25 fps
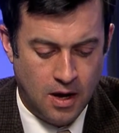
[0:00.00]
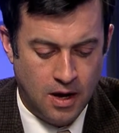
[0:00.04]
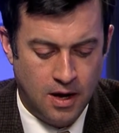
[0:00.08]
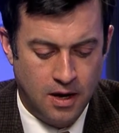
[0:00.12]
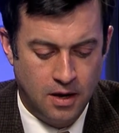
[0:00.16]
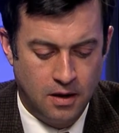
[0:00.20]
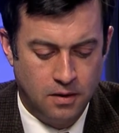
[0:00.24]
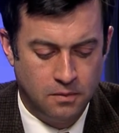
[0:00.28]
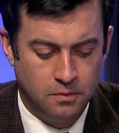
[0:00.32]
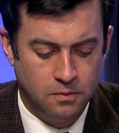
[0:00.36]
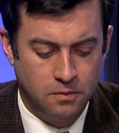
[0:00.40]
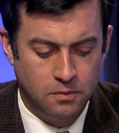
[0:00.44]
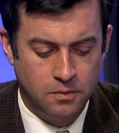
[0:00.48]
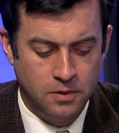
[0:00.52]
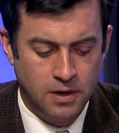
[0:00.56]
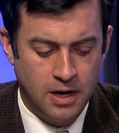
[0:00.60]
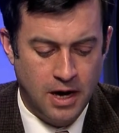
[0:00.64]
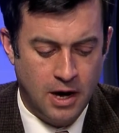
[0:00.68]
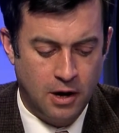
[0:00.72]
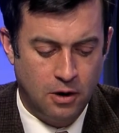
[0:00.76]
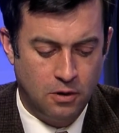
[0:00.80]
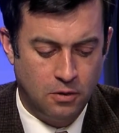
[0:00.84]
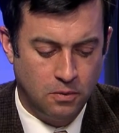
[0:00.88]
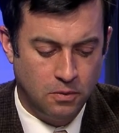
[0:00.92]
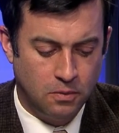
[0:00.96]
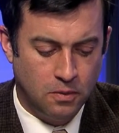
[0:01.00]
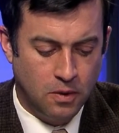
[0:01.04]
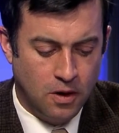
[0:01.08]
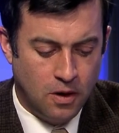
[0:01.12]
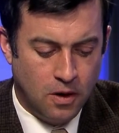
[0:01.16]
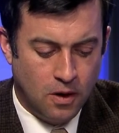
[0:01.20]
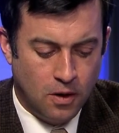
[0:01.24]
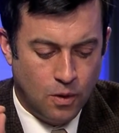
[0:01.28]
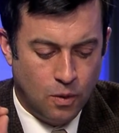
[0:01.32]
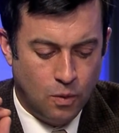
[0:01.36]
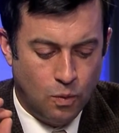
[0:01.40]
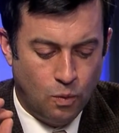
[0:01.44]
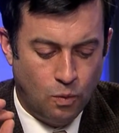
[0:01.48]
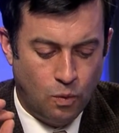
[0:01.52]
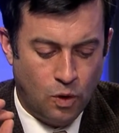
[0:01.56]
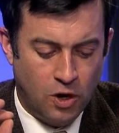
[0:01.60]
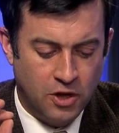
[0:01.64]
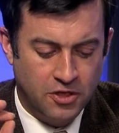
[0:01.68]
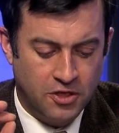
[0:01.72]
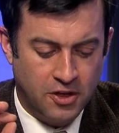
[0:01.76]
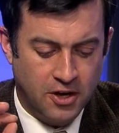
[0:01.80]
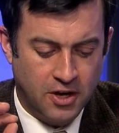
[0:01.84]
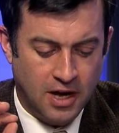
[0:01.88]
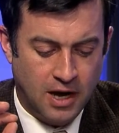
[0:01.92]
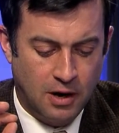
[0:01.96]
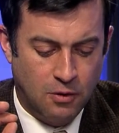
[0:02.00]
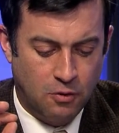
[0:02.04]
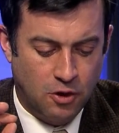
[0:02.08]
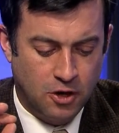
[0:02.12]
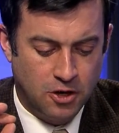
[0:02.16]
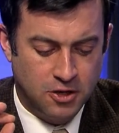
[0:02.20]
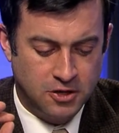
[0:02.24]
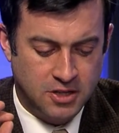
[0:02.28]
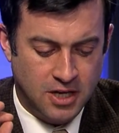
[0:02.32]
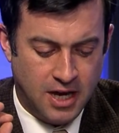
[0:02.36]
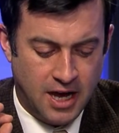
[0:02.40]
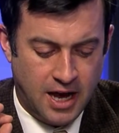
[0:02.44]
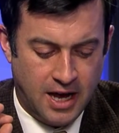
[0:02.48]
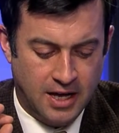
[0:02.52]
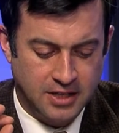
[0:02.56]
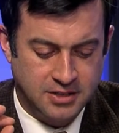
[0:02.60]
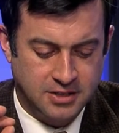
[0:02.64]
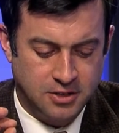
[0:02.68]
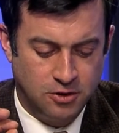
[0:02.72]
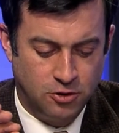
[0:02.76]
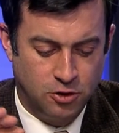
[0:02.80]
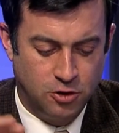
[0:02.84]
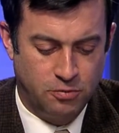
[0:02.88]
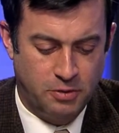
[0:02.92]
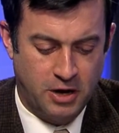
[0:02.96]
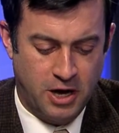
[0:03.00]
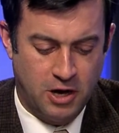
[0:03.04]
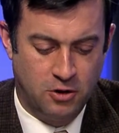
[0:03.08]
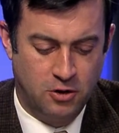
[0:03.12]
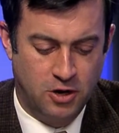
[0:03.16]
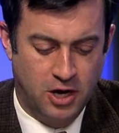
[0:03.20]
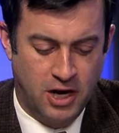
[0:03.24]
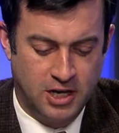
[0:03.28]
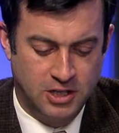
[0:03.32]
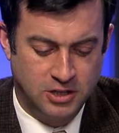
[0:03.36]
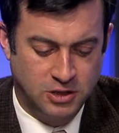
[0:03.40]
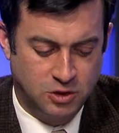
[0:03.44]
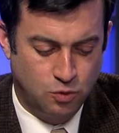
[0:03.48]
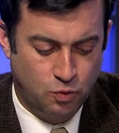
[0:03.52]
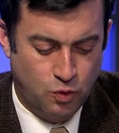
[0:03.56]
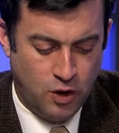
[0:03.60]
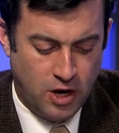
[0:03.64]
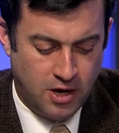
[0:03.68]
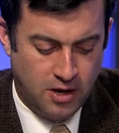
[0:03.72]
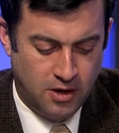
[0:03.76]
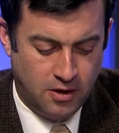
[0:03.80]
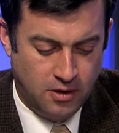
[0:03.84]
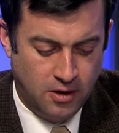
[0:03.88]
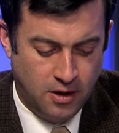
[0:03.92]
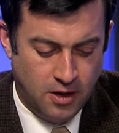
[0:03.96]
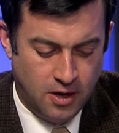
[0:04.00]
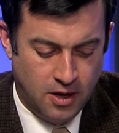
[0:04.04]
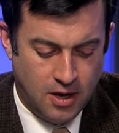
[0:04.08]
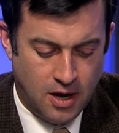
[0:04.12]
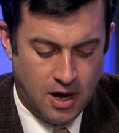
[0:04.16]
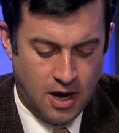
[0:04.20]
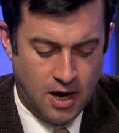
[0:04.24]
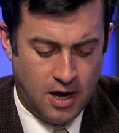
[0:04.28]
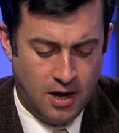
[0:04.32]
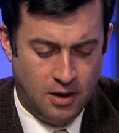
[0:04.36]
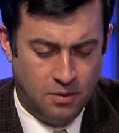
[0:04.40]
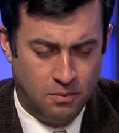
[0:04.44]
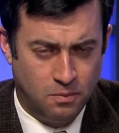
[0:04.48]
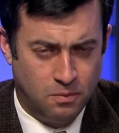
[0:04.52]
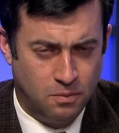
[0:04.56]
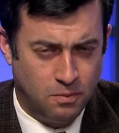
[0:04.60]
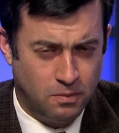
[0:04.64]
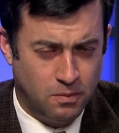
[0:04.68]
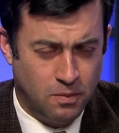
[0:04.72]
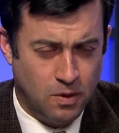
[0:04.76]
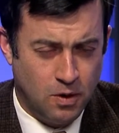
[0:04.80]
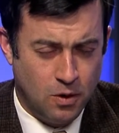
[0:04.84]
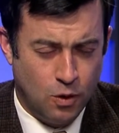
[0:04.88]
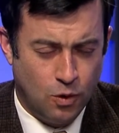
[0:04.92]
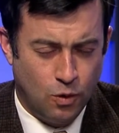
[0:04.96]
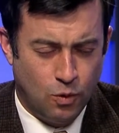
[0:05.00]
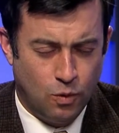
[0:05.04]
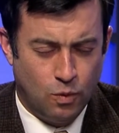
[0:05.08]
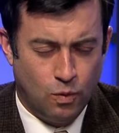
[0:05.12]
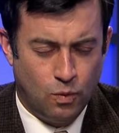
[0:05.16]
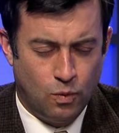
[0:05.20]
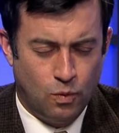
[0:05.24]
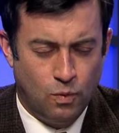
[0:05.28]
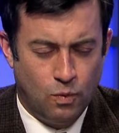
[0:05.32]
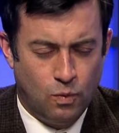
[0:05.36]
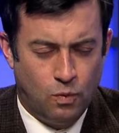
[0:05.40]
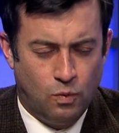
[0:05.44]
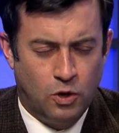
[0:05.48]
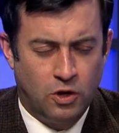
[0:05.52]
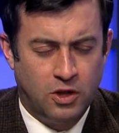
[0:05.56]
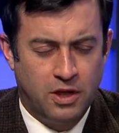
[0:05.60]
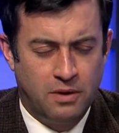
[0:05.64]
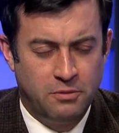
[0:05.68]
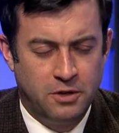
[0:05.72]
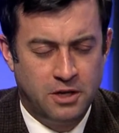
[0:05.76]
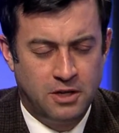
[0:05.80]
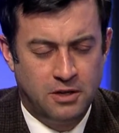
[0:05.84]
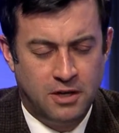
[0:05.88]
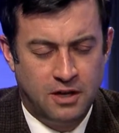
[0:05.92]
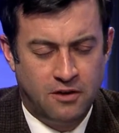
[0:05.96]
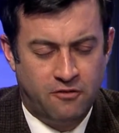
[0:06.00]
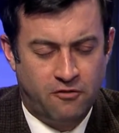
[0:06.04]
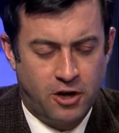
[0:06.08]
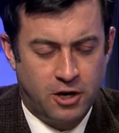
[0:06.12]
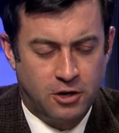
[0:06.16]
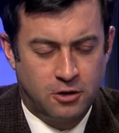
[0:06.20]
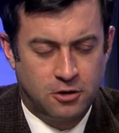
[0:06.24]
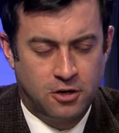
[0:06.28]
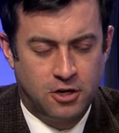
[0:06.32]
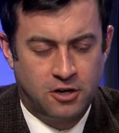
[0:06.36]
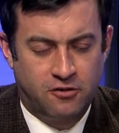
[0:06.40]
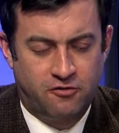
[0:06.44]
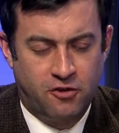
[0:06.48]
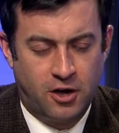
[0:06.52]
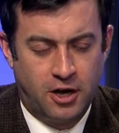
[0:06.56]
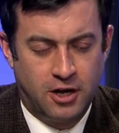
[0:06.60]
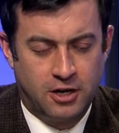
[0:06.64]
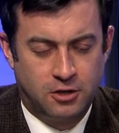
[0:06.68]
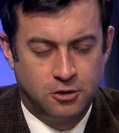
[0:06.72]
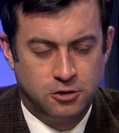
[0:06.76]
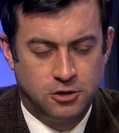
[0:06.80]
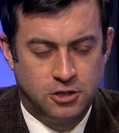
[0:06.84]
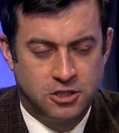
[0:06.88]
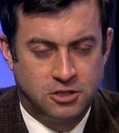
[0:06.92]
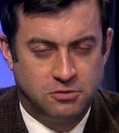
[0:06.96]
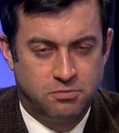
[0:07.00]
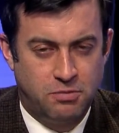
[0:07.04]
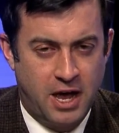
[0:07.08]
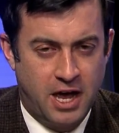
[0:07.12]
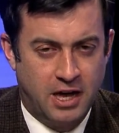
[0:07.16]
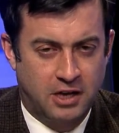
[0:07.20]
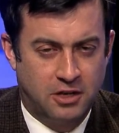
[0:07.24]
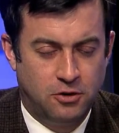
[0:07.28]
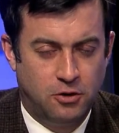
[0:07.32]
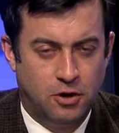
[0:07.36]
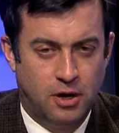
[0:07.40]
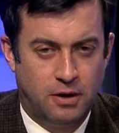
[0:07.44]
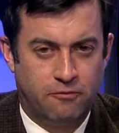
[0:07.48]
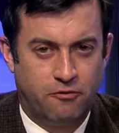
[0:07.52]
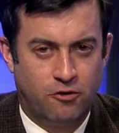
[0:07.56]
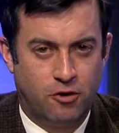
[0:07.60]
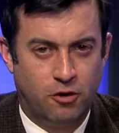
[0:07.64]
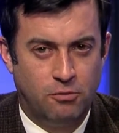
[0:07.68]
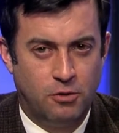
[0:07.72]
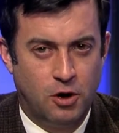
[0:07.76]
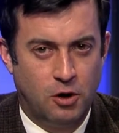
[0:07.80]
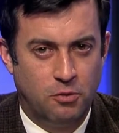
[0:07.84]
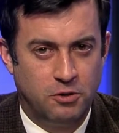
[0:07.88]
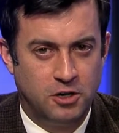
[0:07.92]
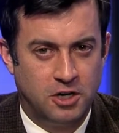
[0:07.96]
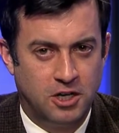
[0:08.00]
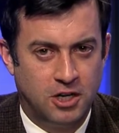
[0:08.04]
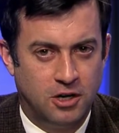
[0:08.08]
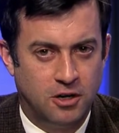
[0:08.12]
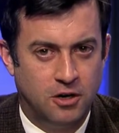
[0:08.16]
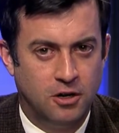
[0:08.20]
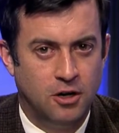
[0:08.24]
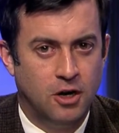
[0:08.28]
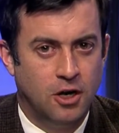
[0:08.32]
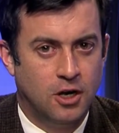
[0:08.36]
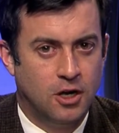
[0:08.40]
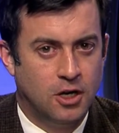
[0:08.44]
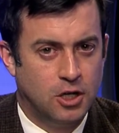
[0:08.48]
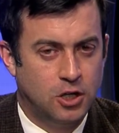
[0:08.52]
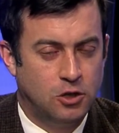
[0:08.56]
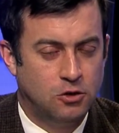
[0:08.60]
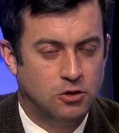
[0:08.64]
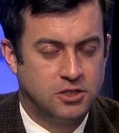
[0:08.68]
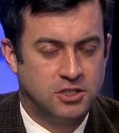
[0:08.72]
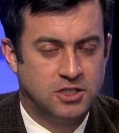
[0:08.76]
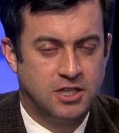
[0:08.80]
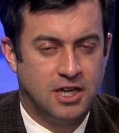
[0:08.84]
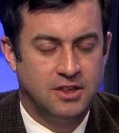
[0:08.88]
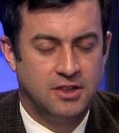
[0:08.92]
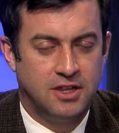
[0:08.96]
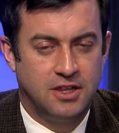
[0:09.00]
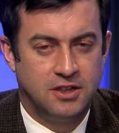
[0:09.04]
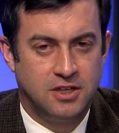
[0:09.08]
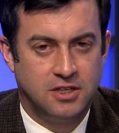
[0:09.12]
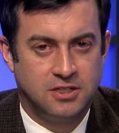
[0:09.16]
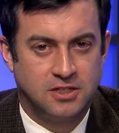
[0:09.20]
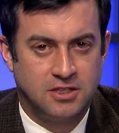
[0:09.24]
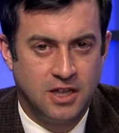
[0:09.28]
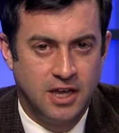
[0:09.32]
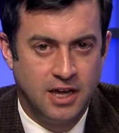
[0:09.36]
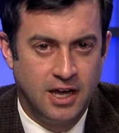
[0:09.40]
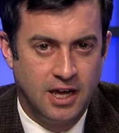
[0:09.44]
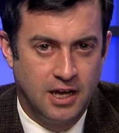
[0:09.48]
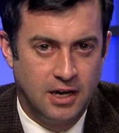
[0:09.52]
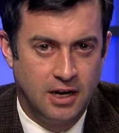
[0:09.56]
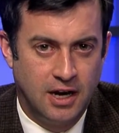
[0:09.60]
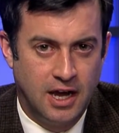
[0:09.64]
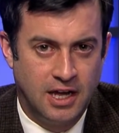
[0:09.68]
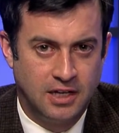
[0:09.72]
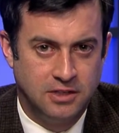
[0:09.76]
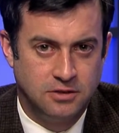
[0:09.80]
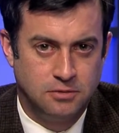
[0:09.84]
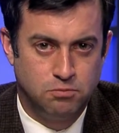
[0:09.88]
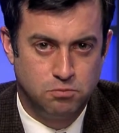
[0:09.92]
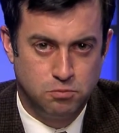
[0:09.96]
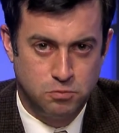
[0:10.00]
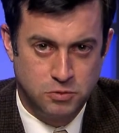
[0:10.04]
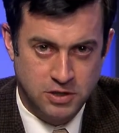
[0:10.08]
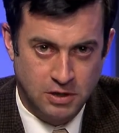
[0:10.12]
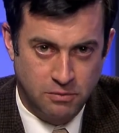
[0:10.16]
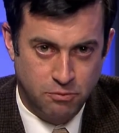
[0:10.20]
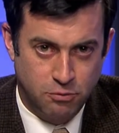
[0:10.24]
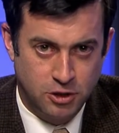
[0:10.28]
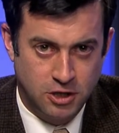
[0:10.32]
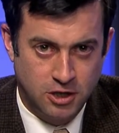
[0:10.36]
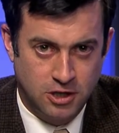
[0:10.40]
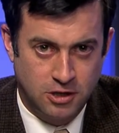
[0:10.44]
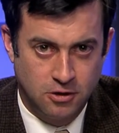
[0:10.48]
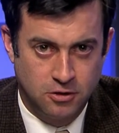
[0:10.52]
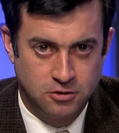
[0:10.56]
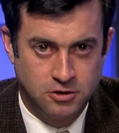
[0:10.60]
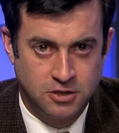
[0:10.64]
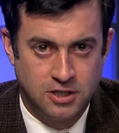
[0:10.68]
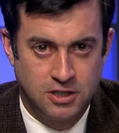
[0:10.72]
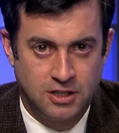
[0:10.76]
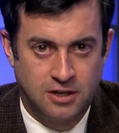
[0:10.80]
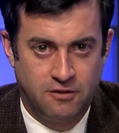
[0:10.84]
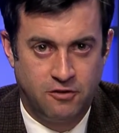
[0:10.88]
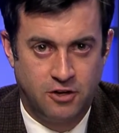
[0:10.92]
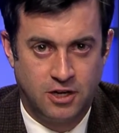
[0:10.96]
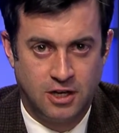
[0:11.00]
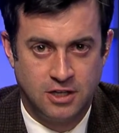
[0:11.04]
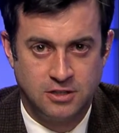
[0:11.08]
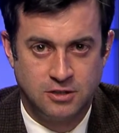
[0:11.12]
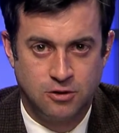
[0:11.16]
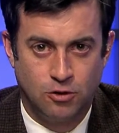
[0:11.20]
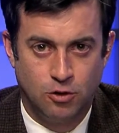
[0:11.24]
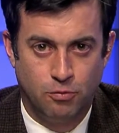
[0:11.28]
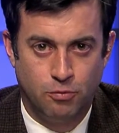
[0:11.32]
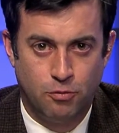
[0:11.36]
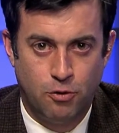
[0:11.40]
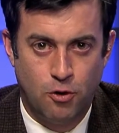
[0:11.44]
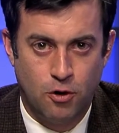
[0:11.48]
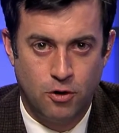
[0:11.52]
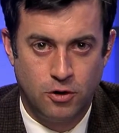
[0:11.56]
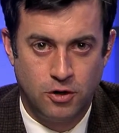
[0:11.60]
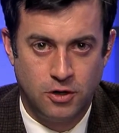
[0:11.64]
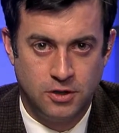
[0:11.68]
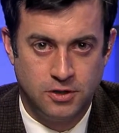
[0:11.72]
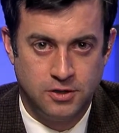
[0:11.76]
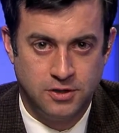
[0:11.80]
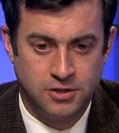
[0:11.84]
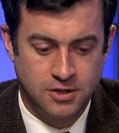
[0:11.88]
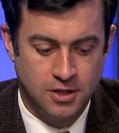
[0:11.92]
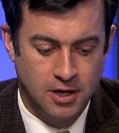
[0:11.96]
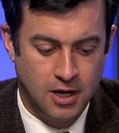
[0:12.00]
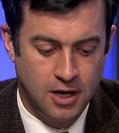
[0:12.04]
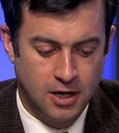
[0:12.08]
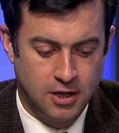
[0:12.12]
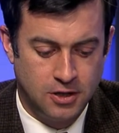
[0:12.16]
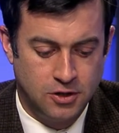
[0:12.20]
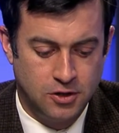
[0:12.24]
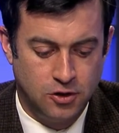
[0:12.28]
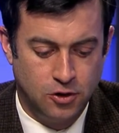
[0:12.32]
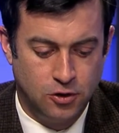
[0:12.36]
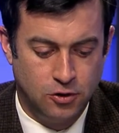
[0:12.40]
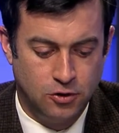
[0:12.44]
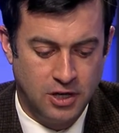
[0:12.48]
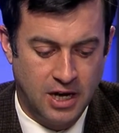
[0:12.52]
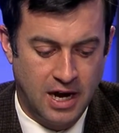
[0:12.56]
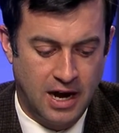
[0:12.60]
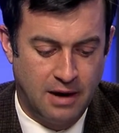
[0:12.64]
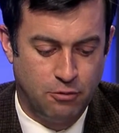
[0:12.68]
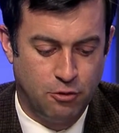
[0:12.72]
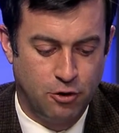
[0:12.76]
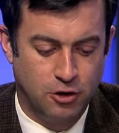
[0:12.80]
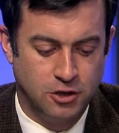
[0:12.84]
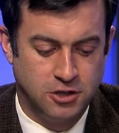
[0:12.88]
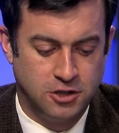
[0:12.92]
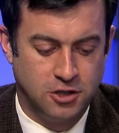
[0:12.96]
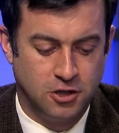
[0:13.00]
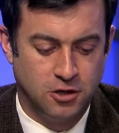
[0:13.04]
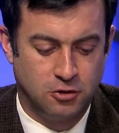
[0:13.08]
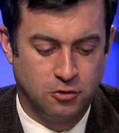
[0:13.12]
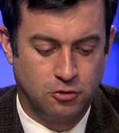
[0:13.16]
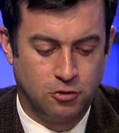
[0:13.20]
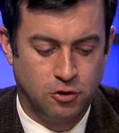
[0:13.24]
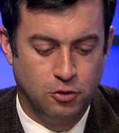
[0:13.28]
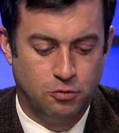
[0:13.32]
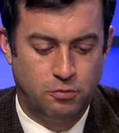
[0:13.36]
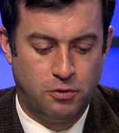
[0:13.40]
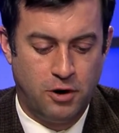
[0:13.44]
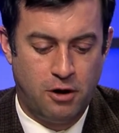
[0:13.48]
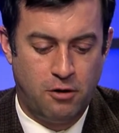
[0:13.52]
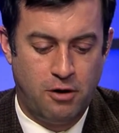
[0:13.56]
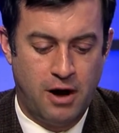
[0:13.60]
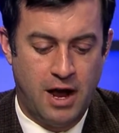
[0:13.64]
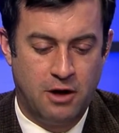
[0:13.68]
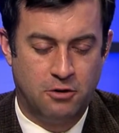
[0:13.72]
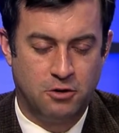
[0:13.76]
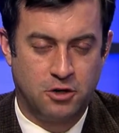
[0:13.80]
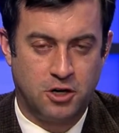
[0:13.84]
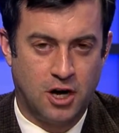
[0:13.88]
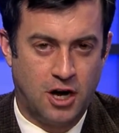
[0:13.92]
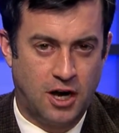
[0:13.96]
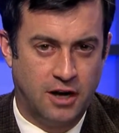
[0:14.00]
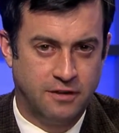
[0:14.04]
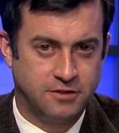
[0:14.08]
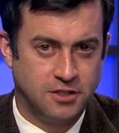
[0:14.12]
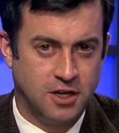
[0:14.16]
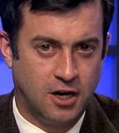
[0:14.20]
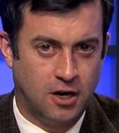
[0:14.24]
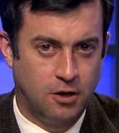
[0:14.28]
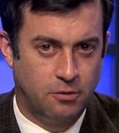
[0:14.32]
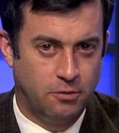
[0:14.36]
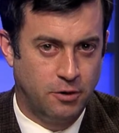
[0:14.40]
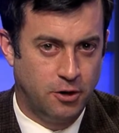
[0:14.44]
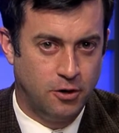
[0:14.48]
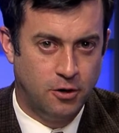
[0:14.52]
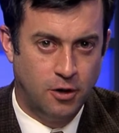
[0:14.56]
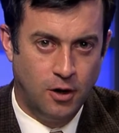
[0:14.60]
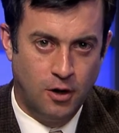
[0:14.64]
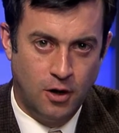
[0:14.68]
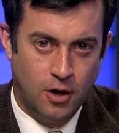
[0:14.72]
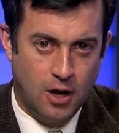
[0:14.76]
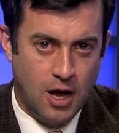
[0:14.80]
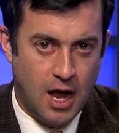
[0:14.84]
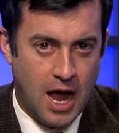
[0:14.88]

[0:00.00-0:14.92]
Uh, now, one thing I wanted to ask you about as well. Um, well, let me, if I could, if I could just back you up for a moment here. You had said that this land had some particular significance or importance to the Aboriginal group around Coffs Harbour.